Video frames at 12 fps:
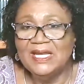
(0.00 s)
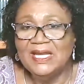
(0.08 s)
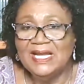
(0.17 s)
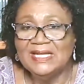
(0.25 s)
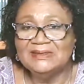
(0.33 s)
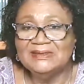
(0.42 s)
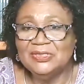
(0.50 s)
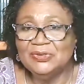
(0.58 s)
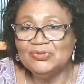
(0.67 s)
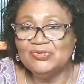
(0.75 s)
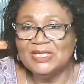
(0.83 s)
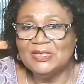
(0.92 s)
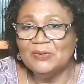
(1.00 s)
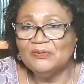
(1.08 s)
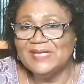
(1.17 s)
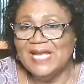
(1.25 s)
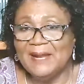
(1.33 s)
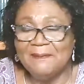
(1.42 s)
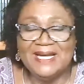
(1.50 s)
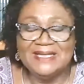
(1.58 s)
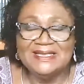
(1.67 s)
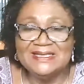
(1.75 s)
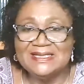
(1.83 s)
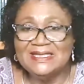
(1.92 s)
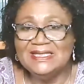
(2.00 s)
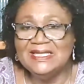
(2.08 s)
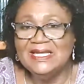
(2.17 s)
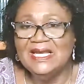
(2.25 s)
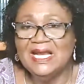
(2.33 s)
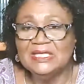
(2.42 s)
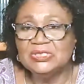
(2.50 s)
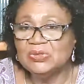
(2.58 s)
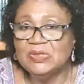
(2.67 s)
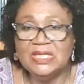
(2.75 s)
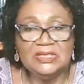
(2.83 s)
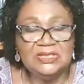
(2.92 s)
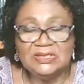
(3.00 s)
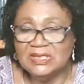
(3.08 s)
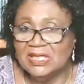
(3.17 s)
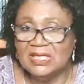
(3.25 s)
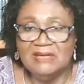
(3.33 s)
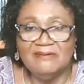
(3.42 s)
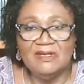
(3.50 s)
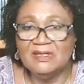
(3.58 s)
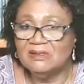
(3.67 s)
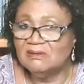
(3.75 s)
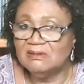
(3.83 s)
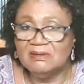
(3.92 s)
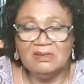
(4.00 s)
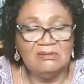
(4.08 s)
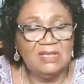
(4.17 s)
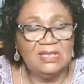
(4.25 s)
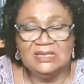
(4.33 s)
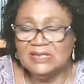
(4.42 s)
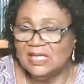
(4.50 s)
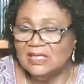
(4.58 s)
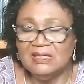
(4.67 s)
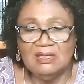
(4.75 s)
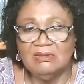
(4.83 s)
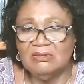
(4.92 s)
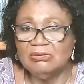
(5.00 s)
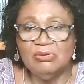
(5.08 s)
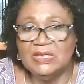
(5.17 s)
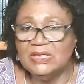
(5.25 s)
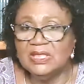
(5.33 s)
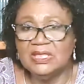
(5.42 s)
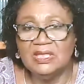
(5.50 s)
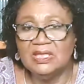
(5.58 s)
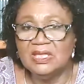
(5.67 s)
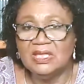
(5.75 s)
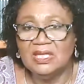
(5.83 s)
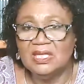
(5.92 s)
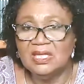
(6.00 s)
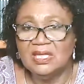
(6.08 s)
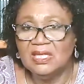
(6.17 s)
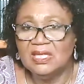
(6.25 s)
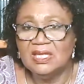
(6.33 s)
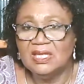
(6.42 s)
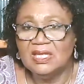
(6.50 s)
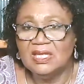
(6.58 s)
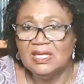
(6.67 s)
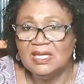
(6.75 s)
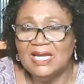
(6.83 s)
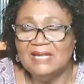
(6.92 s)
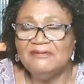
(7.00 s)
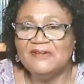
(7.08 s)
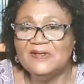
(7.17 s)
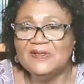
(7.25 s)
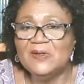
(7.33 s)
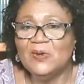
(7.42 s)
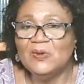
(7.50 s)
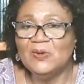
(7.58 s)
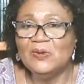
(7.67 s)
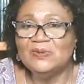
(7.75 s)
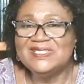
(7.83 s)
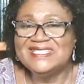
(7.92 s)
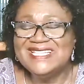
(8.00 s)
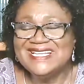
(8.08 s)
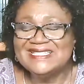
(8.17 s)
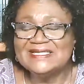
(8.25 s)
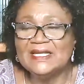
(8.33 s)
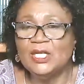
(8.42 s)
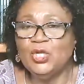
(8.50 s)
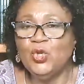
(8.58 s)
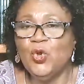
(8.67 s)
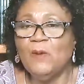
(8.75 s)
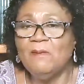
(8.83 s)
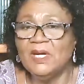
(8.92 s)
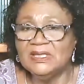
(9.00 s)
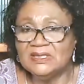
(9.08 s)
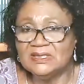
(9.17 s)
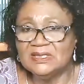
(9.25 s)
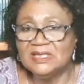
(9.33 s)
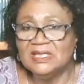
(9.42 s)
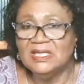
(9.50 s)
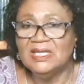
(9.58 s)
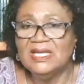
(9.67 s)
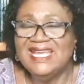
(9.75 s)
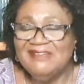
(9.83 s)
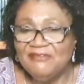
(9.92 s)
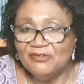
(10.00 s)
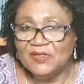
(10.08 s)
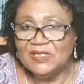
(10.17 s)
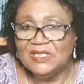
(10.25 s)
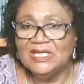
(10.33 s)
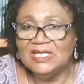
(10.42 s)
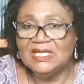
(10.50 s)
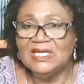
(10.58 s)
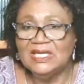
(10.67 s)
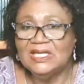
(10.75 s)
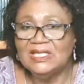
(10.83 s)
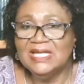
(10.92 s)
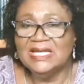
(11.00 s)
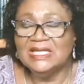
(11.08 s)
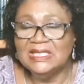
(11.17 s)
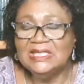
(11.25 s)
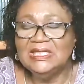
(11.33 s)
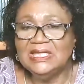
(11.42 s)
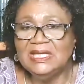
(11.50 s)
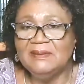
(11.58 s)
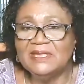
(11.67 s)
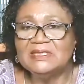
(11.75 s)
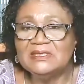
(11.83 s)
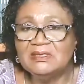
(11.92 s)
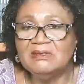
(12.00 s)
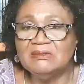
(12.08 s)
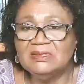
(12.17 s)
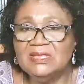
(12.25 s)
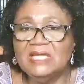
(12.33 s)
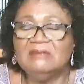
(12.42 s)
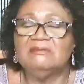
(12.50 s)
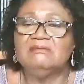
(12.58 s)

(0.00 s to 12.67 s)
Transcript: and you know try to tack back to sea and so on. And she said, I never, you know, I decided I'm not going there. And for oh, six long months, every day, that lady came and stood outside.